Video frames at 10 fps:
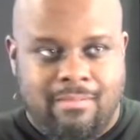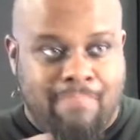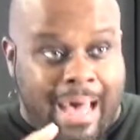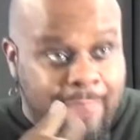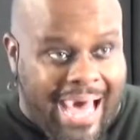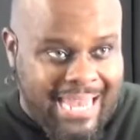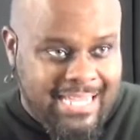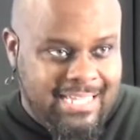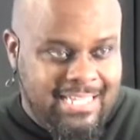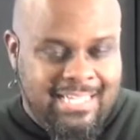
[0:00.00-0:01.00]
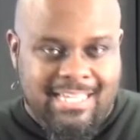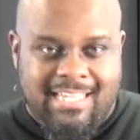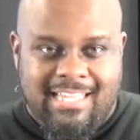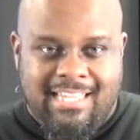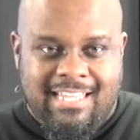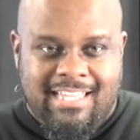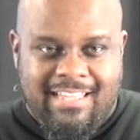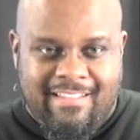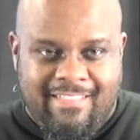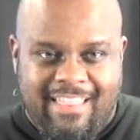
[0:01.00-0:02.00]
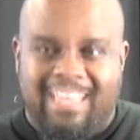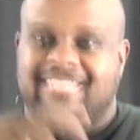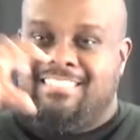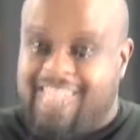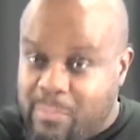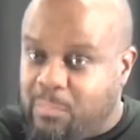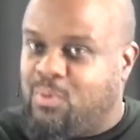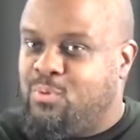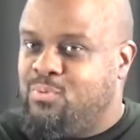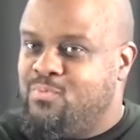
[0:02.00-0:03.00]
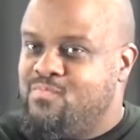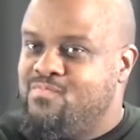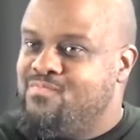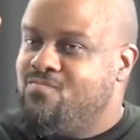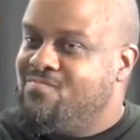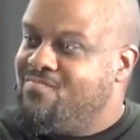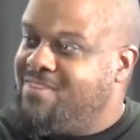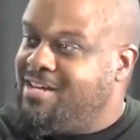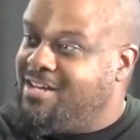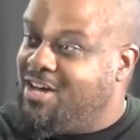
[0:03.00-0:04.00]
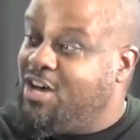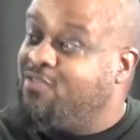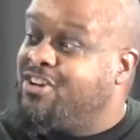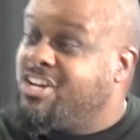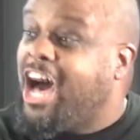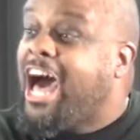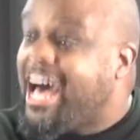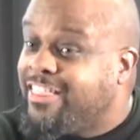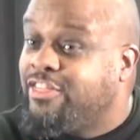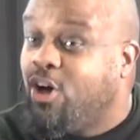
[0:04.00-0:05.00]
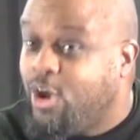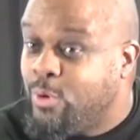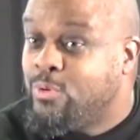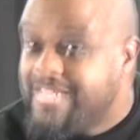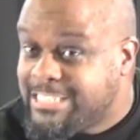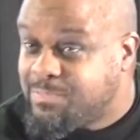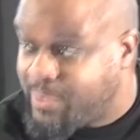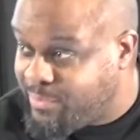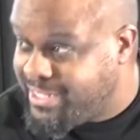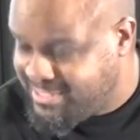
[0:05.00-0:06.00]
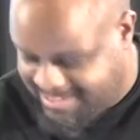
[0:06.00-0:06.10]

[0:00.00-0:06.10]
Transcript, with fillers: my body, is the temple of God the Holy Spirit.